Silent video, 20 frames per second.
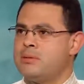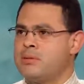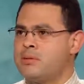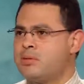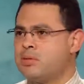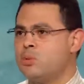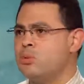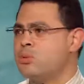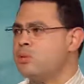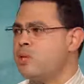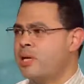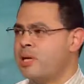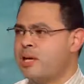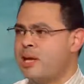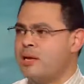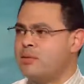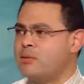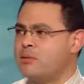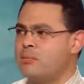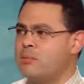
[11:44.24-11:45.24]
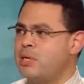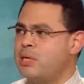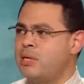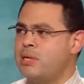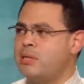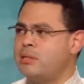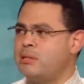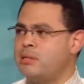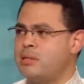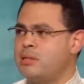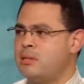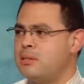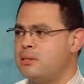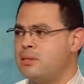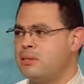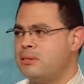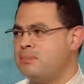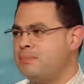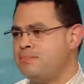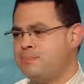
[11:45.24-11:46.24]
school site council meetings
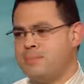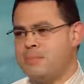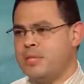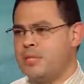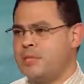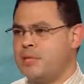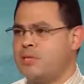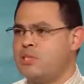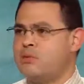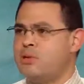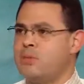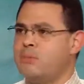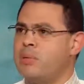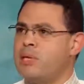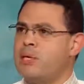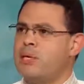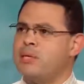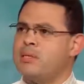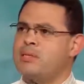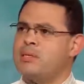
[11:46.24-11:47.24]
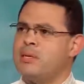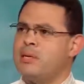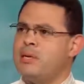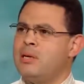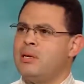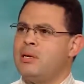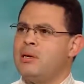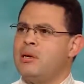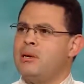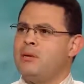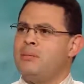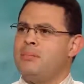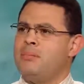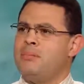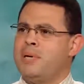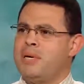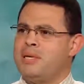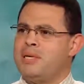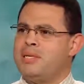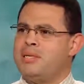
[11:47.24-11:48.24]
and district meetings,
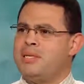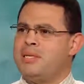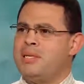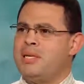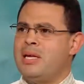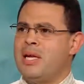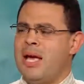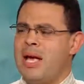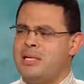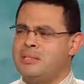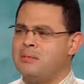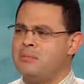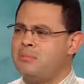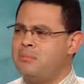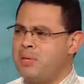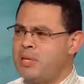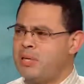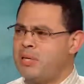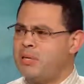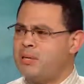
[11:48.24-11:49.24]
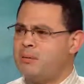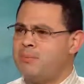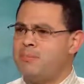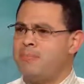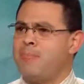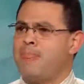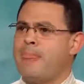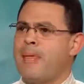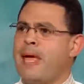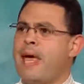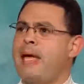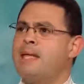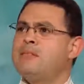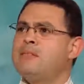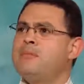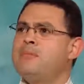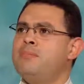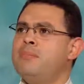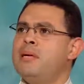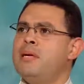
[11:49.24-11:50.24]
but it hasn't been
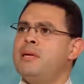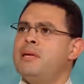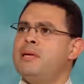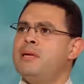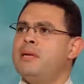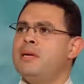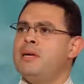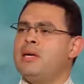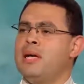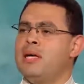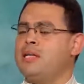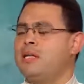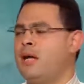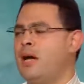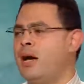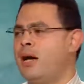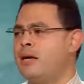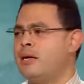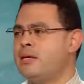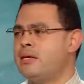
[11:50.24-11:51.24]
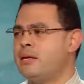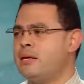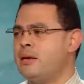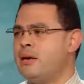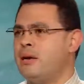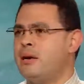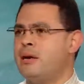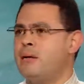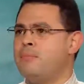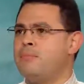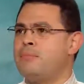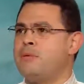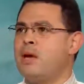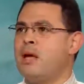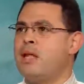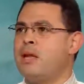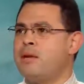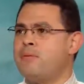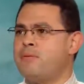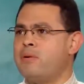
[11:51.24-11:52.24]
a lot. A
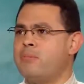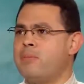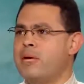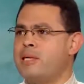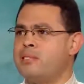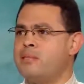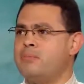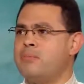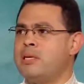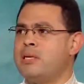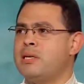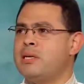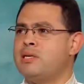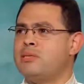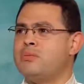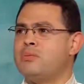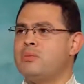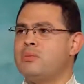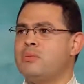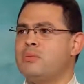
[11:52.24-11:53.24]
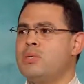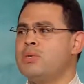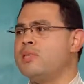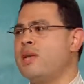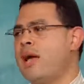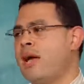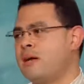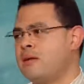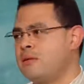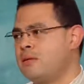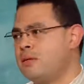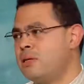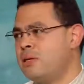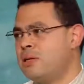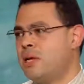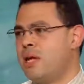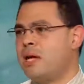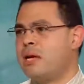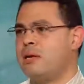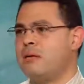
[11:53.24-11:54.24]
lot of information, because we're tackling a
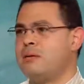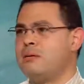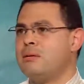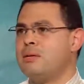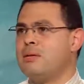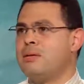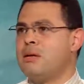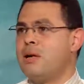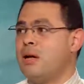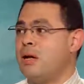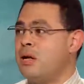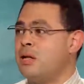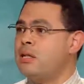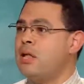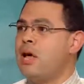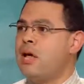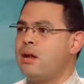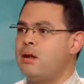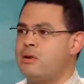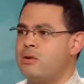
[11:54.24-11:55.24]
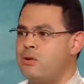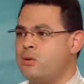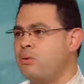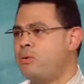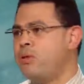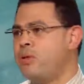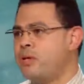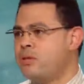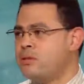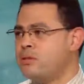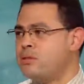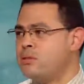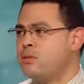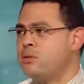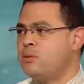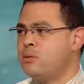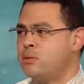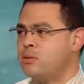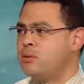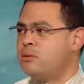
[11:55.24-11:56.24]
lot of new things
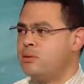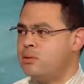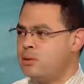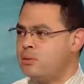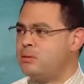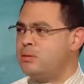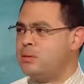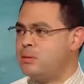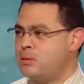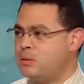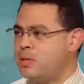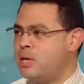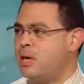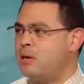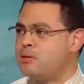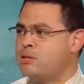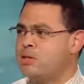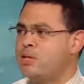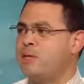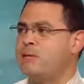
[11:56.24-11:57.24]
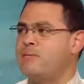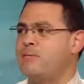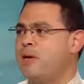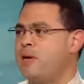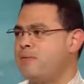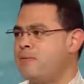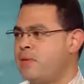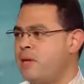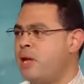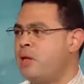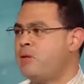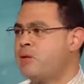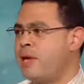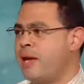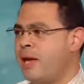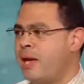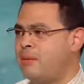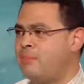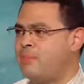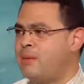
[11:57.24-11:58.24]
too, including, you know, the LCFF and
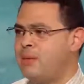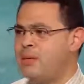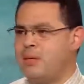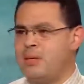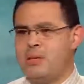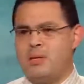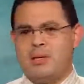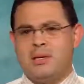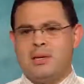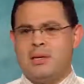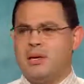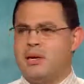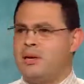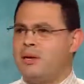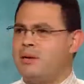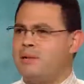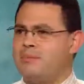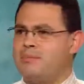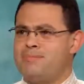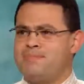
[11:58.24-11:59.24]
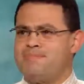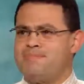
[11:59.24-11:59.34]
LCAP.